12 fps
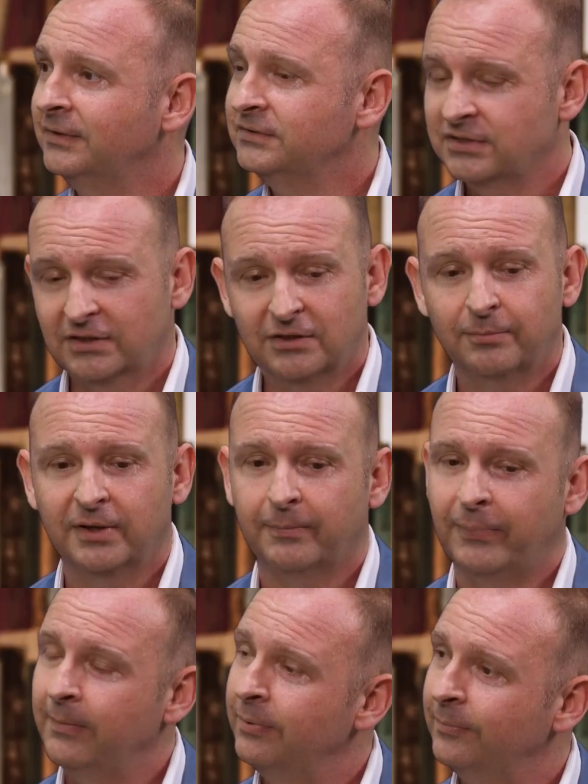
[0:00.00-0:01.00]
She said, you could be
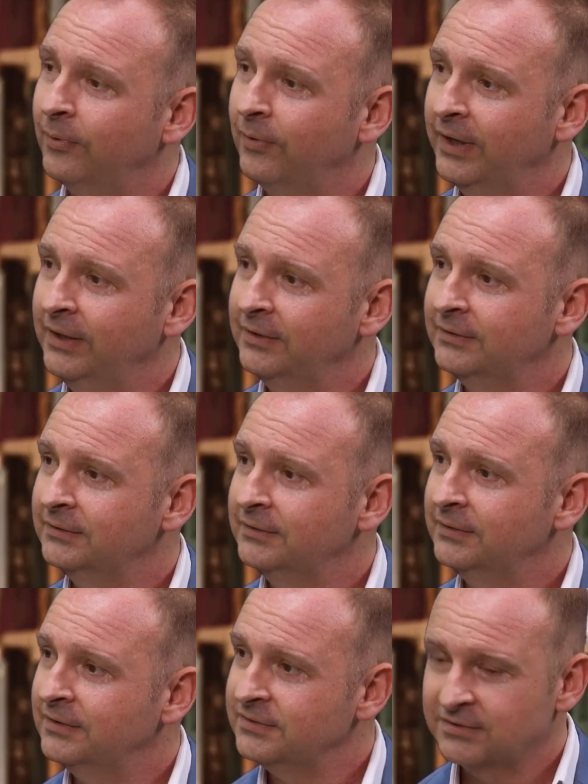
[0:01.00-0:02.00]
a paper boy. I
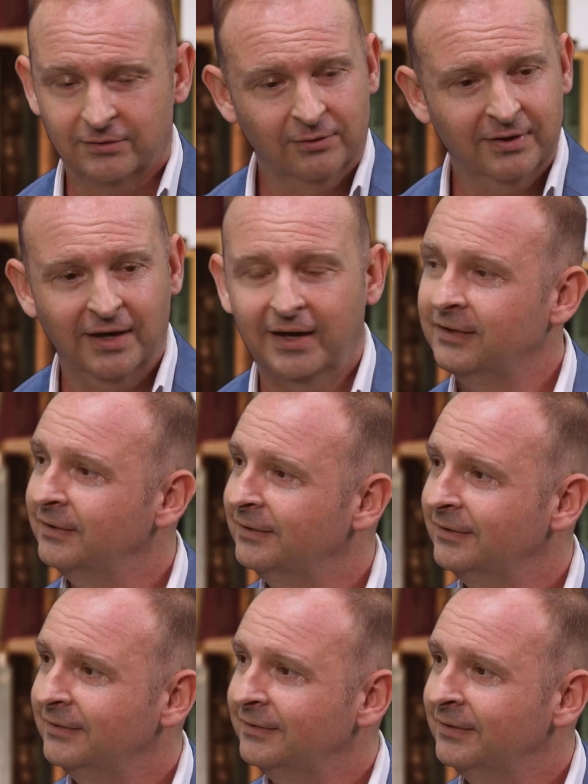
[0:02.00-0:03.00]
said, okay,
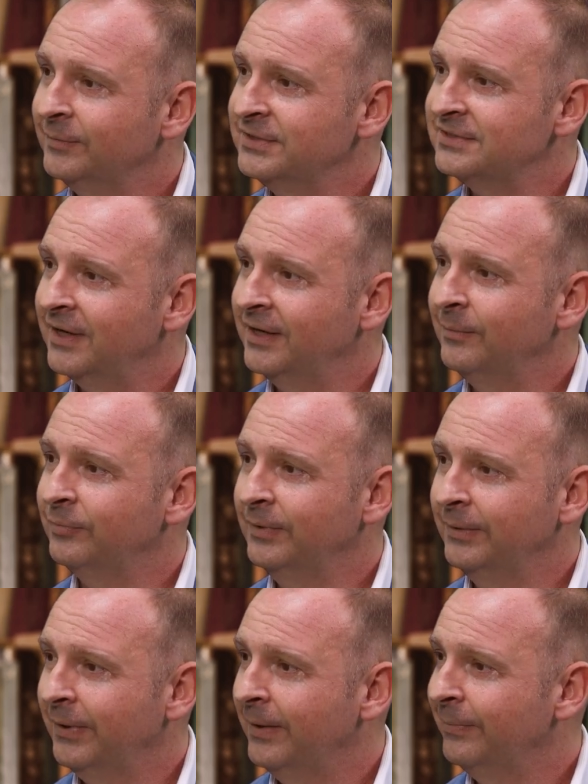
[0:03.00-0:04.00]
let me sign up to
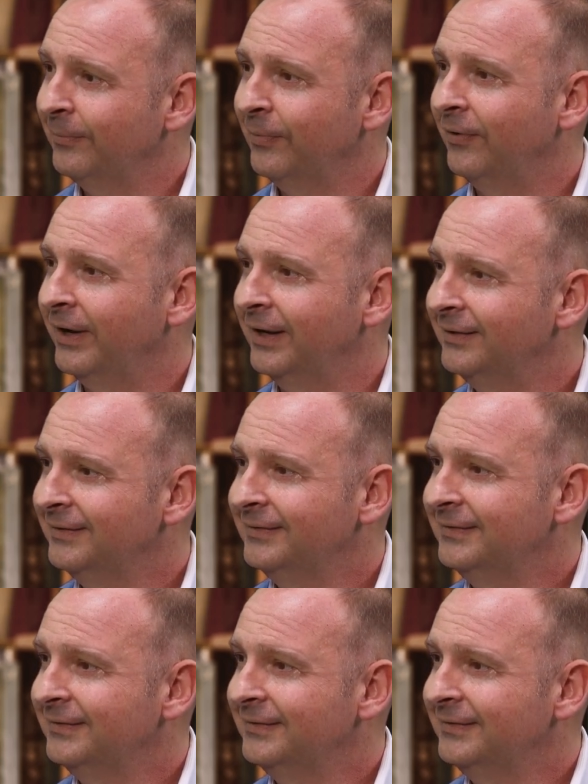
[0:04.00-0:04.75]
be a paper boy.